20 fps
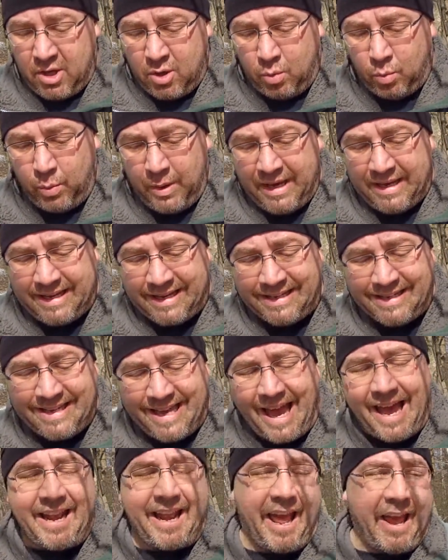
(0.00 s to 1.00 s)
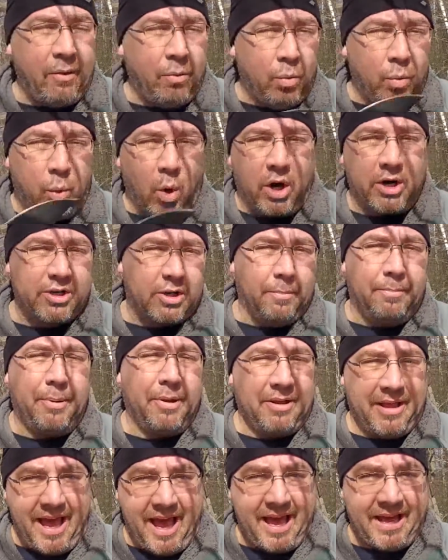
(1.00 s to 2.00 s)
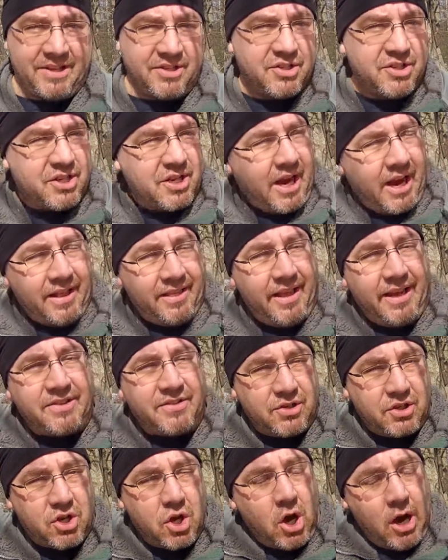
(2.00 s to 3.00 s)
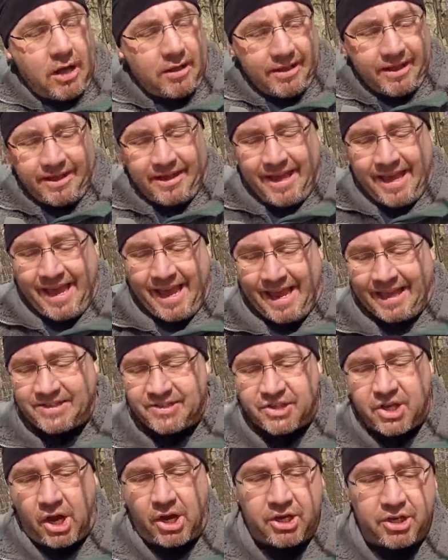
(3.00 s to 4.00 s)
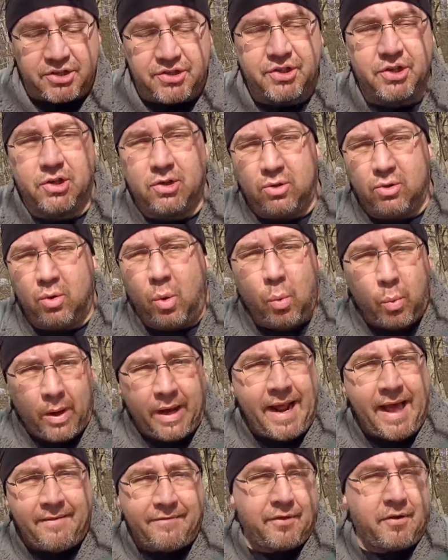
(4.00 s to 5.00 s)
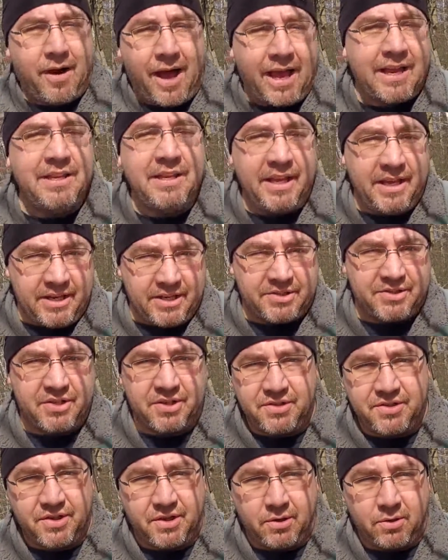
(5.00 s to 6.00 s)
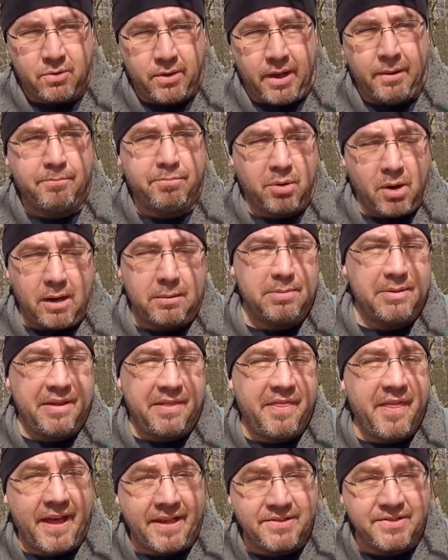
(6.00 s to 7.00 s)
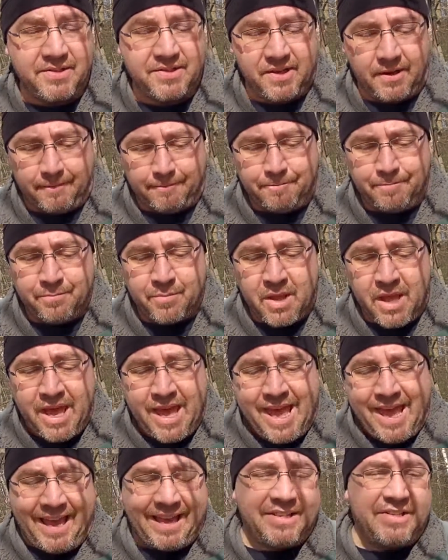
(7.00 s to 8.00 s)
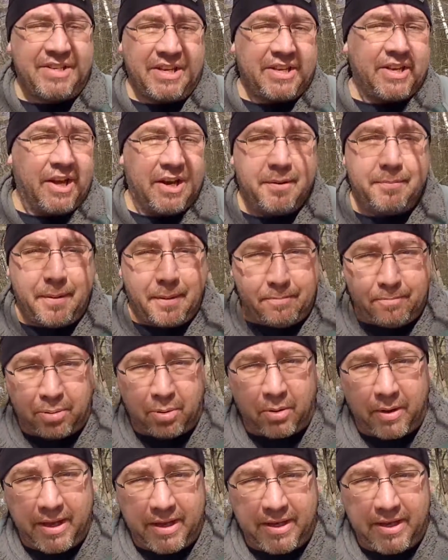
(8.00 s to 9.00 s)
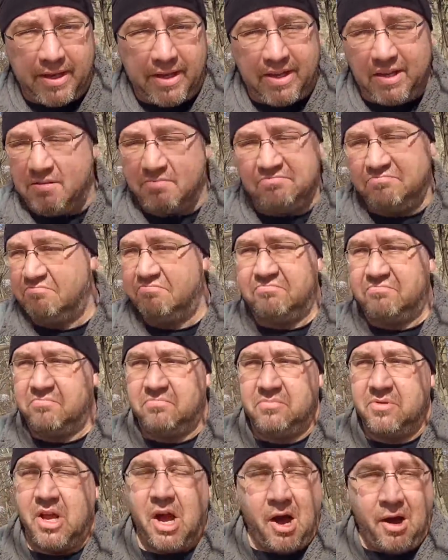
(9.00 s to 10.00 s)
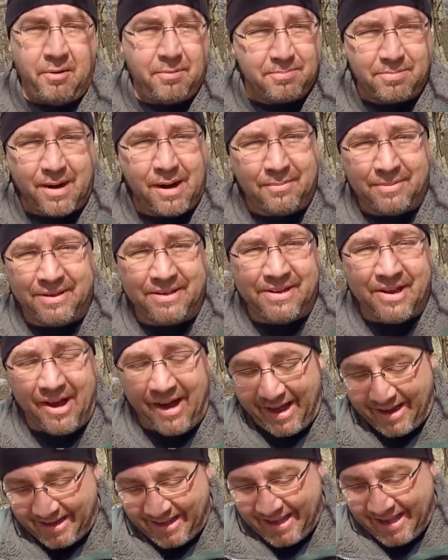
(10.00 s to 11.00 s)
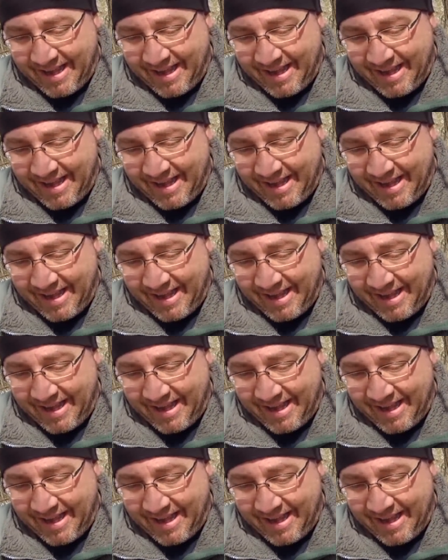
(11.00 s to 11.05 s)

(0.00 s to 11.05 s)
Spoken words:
We can get a workable edge, I like to call it. It's going to do whatever I need it to do, and probably then some. Is it going to be pretty? No, probably not.